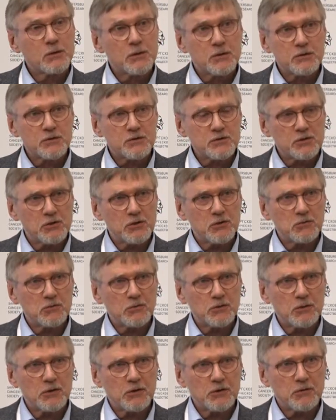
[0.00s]
so
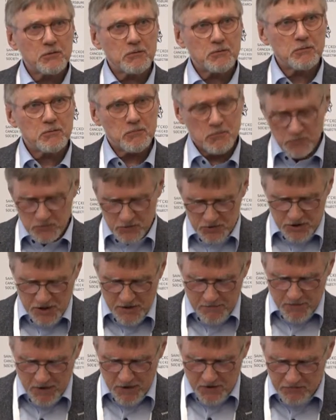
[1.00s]
uh,
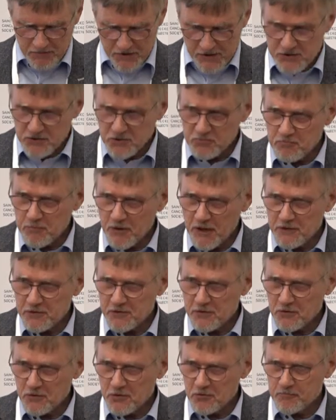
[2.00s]
somehow we should plan
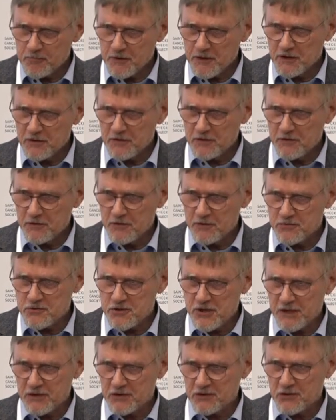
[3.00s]
a completely new
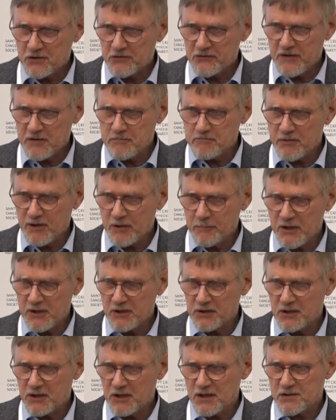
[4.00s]
set of
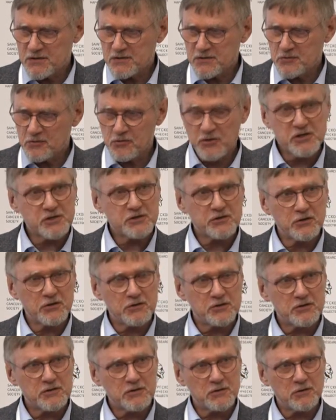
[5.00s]
implementation
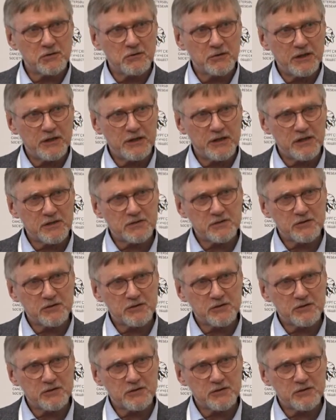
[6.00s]
research. So it is